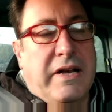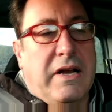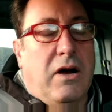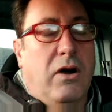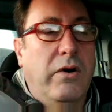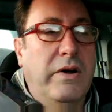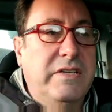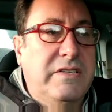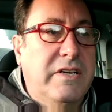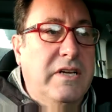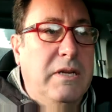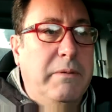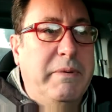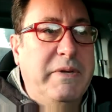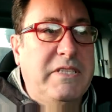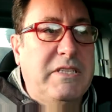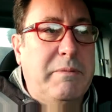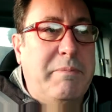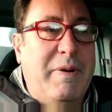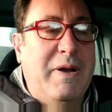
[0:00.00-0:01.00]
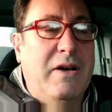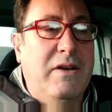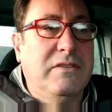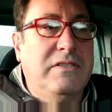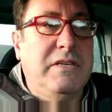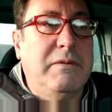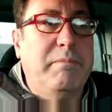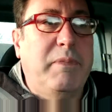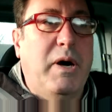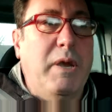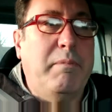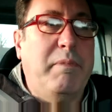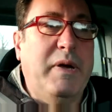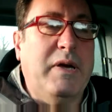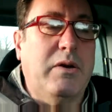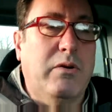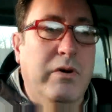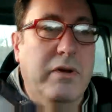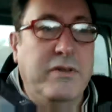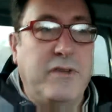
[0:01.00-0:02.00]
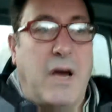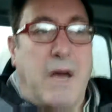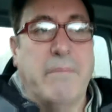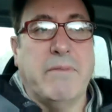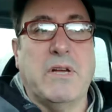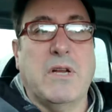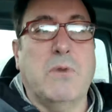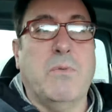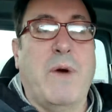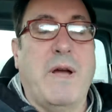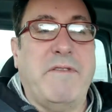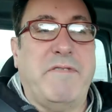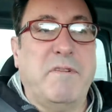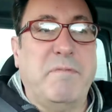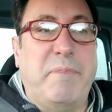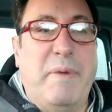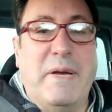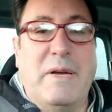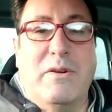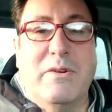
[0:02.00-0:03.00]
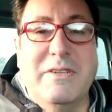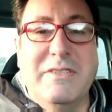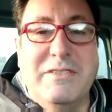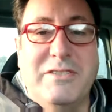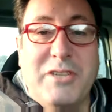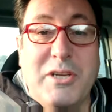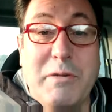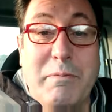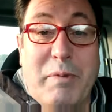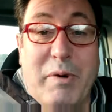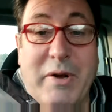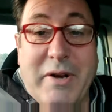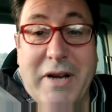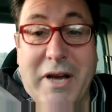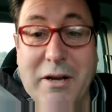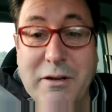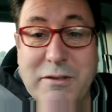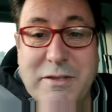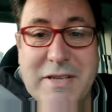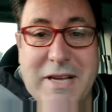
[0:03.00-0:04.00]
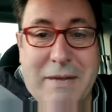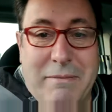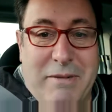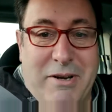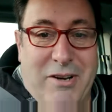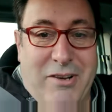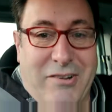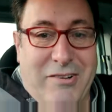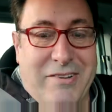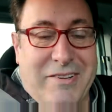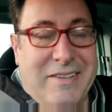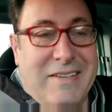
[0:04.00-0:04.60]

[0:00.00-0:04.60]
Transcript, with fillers: Oh, it's going to be supplanted by Bitcoin. I'm going to wait for Bitcoin 2.0 to come along.